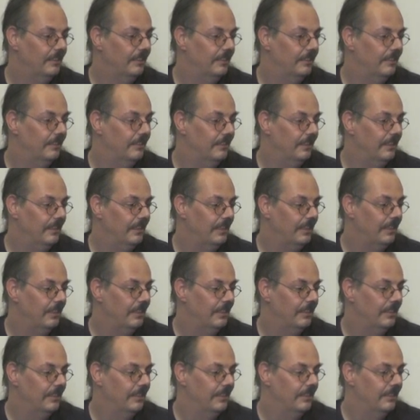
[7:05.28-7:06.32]

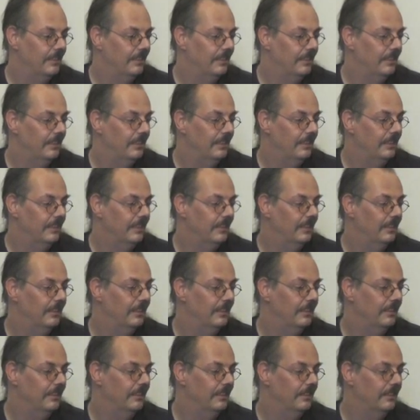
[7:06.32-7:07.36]

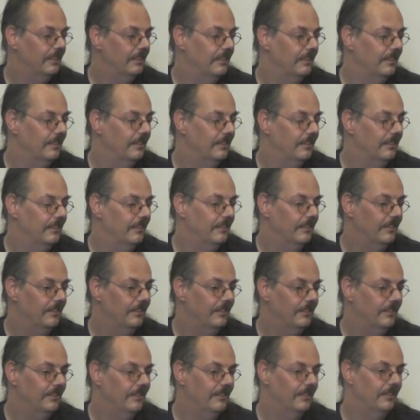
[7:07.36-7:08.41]

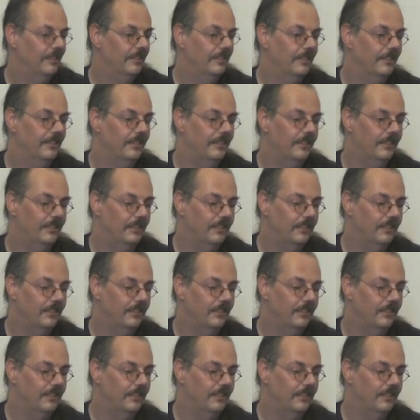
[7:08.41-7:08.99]
This person isn't speaking.